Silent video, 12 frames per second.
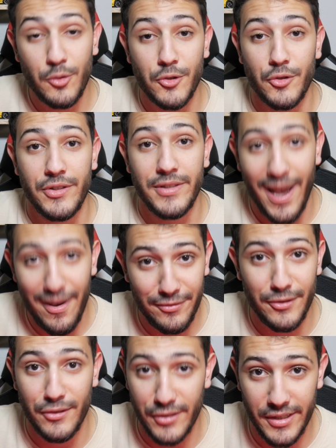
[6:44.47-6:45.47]
should
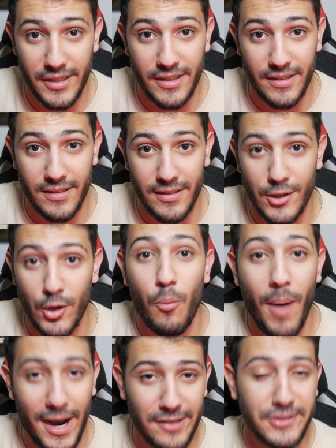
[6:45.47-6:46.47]
definitely go
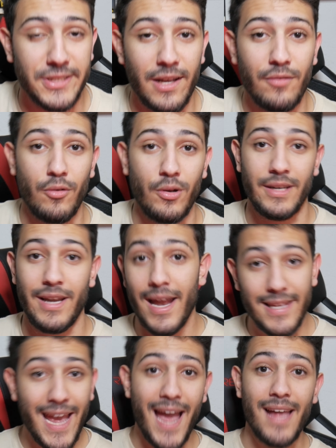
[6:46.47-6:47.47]
buy yourself one.
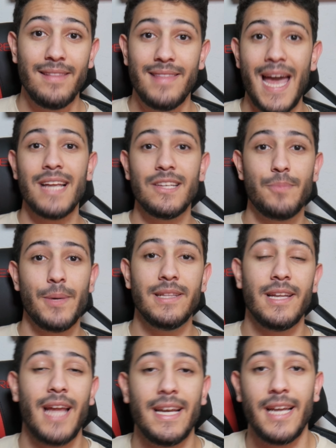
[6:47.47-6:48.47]
And yeah, that has been
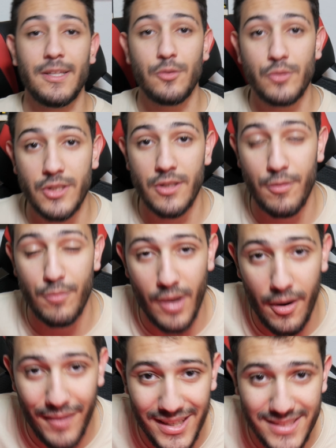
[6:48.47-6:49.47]
the 992
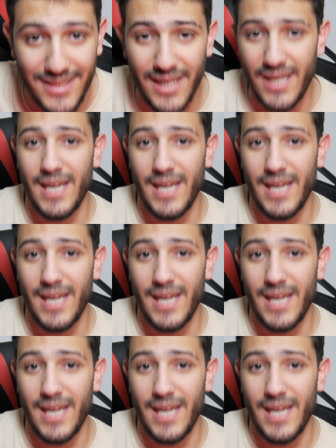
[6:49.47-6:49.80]
GT3 RS.